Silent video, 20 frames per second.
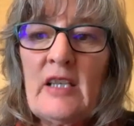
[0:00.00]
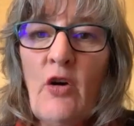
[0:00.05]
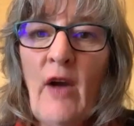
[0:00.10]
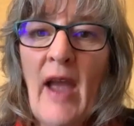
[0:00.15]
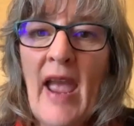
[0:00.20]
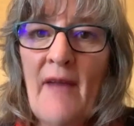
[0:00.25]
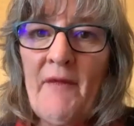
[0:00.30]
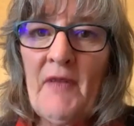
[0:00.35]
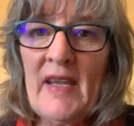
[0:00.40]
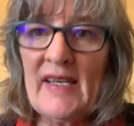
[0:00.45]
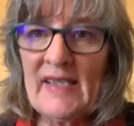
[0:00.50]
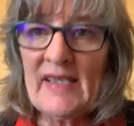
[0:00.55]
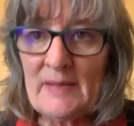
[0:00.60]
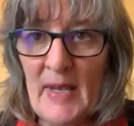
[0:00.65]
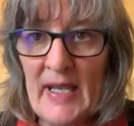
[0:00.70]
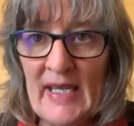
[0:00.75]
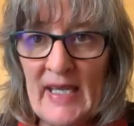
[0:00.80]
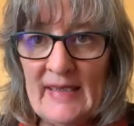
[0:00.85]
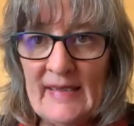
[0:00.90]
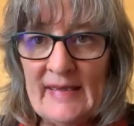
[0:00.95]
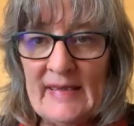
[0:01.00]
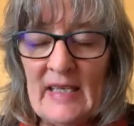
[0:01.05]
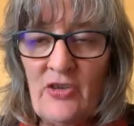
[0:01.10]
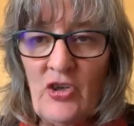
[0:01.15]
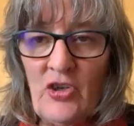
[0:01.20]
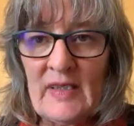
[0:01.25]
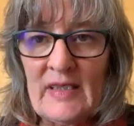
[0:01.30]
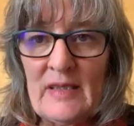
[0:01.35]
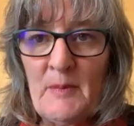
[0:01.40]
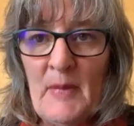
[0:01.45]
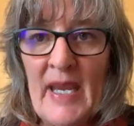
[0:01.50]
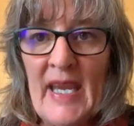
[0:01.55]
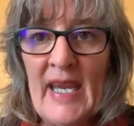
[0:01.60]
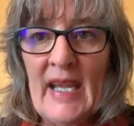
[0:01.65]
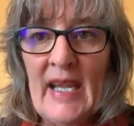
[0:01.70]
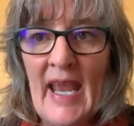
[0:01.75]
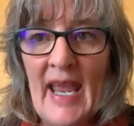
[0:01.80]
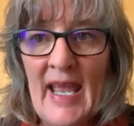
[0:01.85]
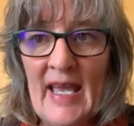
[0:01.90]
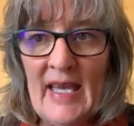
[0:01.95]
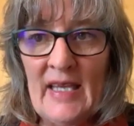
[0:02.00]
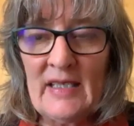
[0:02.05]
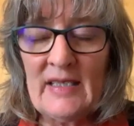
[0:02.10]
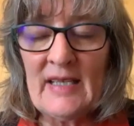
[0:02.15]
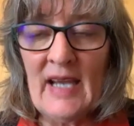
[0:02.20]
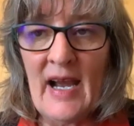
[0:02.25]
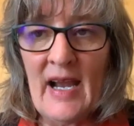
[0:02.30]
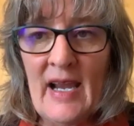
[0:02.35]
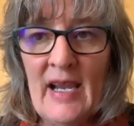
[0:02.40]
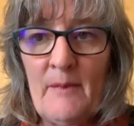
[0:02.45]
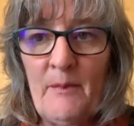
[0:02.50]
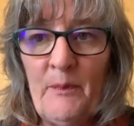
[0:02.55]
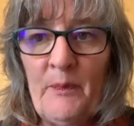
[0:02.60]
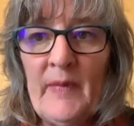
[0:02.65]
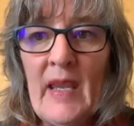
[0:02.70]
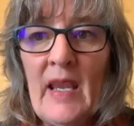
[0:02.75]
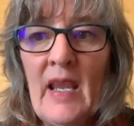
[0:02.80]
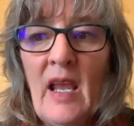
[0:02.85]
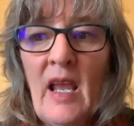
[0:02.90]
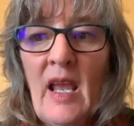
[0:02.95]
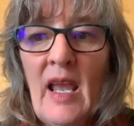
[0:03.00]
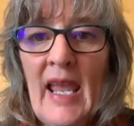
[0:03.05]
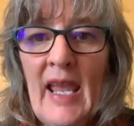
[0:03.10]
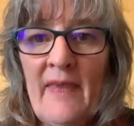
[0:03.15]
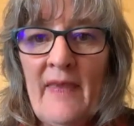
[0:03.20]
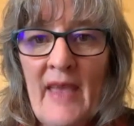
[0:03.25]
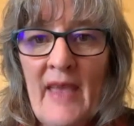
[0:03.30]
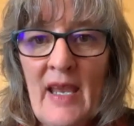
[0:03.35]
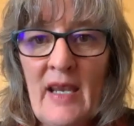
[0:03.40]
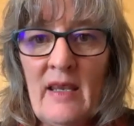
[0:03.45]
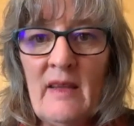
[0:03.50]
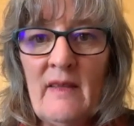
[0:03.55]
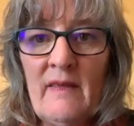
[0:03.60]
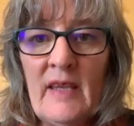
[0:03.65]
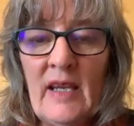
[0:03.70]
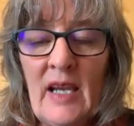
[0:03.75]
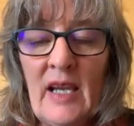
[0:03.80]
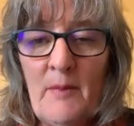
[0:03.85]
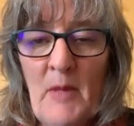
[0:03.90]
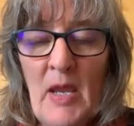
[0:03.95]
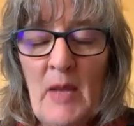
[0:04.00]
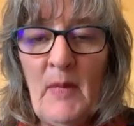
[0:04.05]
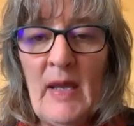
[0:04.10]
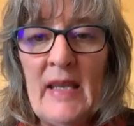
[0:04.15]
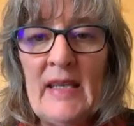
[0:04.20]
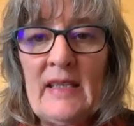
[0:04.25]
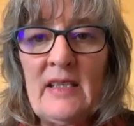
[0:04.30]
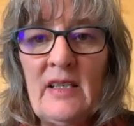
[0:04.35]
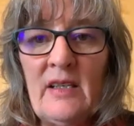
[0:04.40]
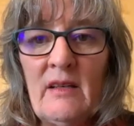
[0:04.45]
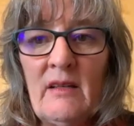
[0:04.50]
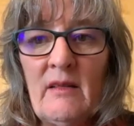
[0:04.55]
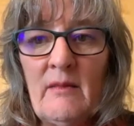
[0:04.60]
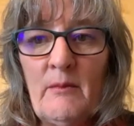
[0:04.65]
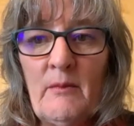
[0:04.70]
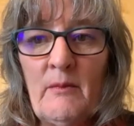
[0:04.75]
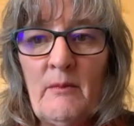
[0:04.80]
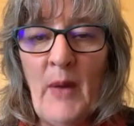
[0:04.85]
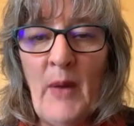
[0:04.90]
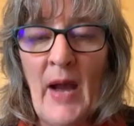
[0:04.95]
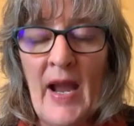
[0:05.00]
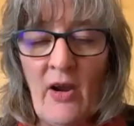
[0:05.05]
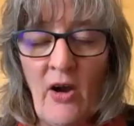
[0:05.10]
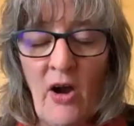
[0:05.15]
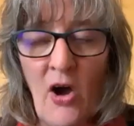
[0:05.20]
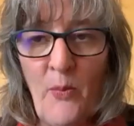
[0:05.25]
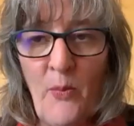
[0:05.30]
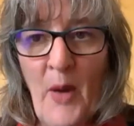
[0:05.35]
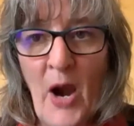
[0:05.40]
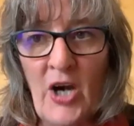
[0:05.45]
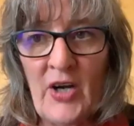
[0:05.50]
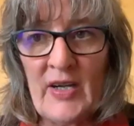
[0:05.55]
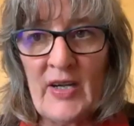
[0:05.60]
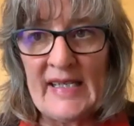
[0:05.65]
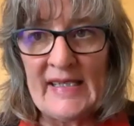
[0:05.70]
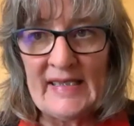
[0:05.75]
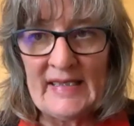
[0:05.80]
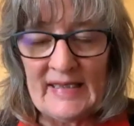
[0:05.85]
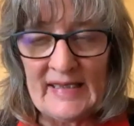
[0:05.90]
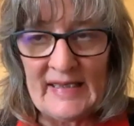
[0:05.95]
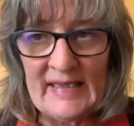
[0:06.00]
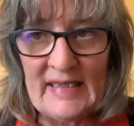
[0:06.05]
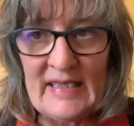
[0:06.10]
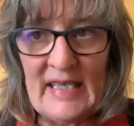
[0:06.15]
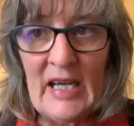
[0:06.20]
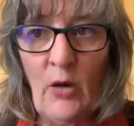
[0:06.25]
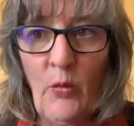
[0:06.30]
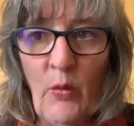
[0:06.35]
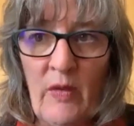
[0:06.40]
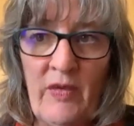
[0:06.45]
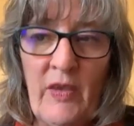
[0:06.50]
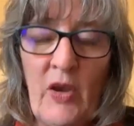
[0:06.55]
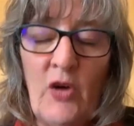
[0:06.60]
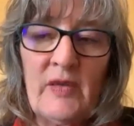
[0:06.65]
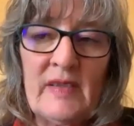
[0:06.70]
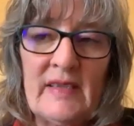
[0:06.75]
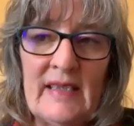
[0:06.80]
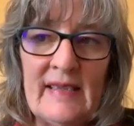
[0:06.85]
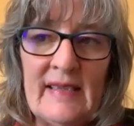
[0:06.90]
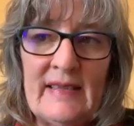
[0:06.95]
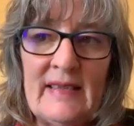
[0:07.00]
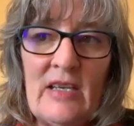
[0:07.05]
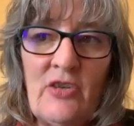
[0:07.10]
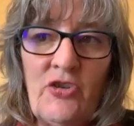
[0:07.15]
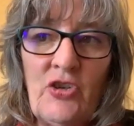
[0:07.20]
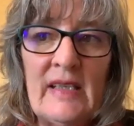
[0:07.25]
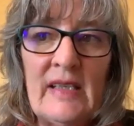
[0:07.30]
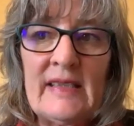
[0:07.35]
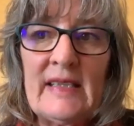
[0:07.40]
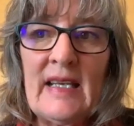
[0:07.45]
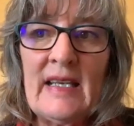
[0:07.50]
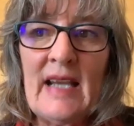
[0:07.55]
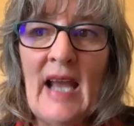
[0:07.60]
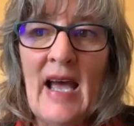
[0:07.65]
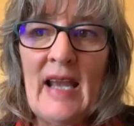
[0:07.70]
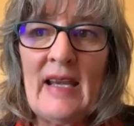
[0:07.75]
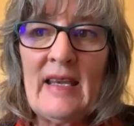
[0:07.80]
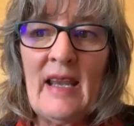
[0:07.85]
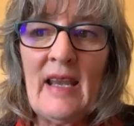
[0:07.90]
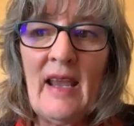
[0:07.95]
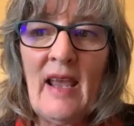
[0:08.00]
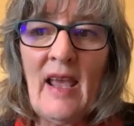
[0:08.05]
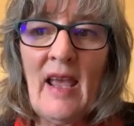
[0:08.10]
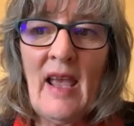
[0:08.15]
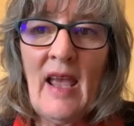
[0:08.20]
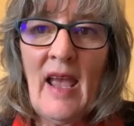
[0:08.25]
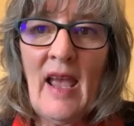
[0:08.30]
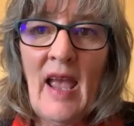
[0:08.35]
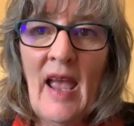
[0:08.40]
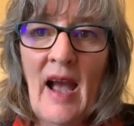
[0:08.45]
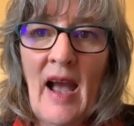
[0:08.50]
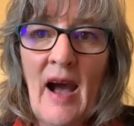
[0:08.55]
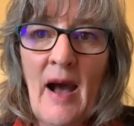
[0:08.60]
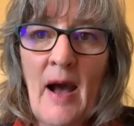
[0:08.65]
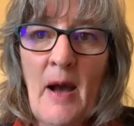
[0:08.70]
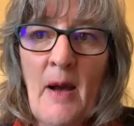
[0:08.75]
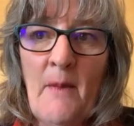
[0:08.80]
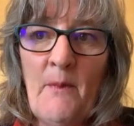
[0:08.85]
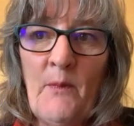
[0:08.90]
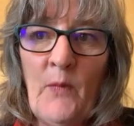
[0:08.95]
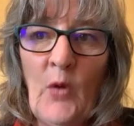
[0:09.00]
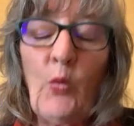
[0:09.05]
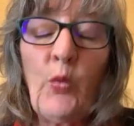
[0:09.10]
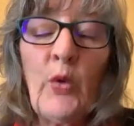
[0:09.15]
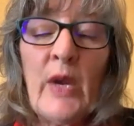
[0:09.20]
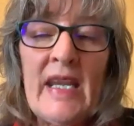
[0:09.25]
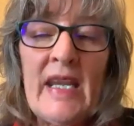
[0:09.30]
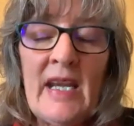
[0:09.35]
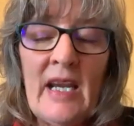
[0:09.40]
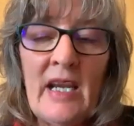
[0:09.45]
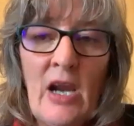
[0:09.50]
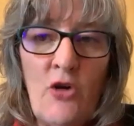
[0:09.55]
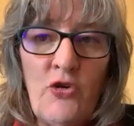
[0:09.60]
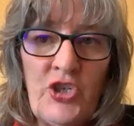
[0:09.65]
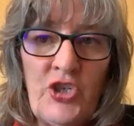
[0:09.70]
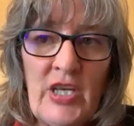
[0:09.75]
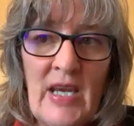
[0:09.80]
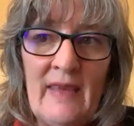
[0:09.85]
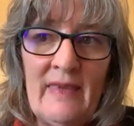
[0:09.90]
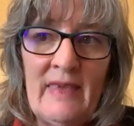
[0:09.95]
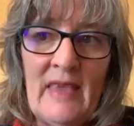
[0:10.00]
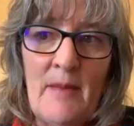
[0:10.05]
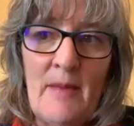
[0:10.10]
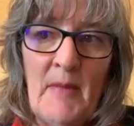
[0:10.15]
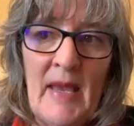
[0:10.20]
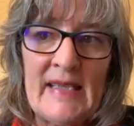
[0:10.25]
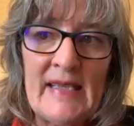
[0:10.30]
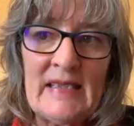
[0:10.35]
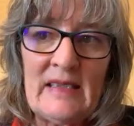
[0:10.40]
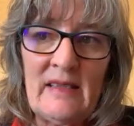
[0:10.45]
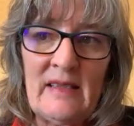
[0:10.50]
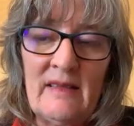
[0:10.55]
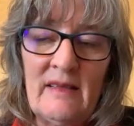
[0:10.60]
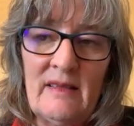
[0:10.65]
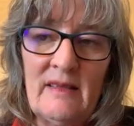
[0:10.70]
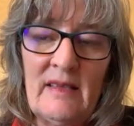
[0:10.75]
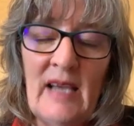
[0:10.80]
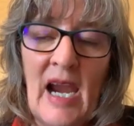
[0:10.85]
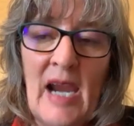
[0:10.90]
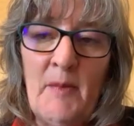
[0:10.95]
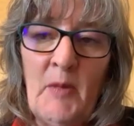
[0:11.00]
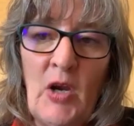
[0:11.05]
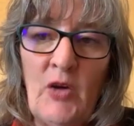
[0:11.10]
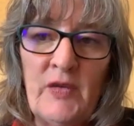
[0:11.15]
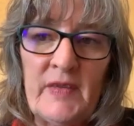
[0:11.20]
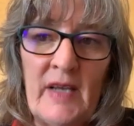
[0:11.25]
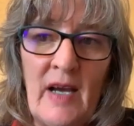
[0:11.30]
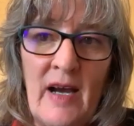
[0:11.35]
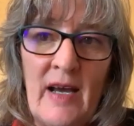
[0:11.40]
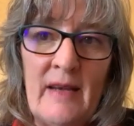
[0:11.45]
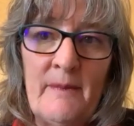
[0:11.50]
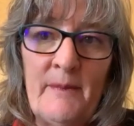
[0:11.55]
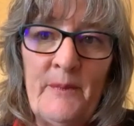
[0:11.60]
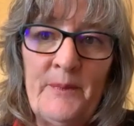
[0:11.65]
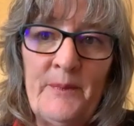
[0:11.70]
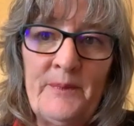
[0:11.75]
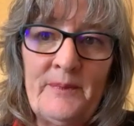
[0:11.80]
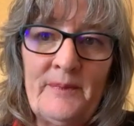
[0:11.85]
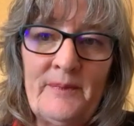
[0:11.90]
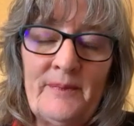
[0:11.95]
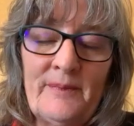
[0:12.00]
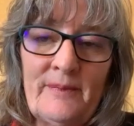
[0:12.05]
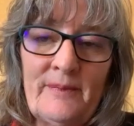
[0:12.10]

So having as many decisions made ahead of time, and then the commitment by all parties to stick with those decisions and not renegotiate them as time goes on.